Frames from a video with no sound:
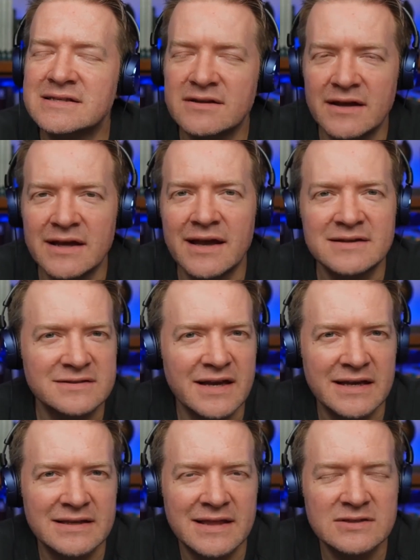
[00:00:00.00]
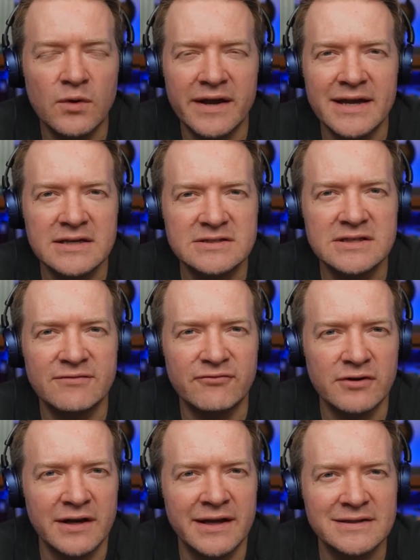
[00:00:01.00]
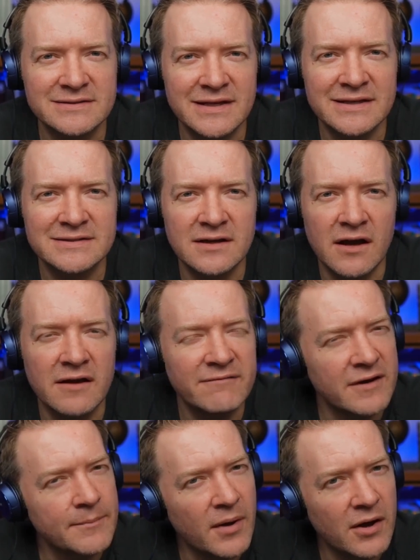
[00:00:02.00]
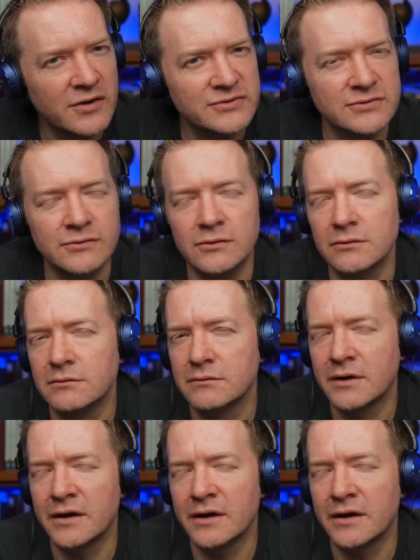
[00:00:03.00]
I say, that's why it hits differently. It's a kind of very personal kind of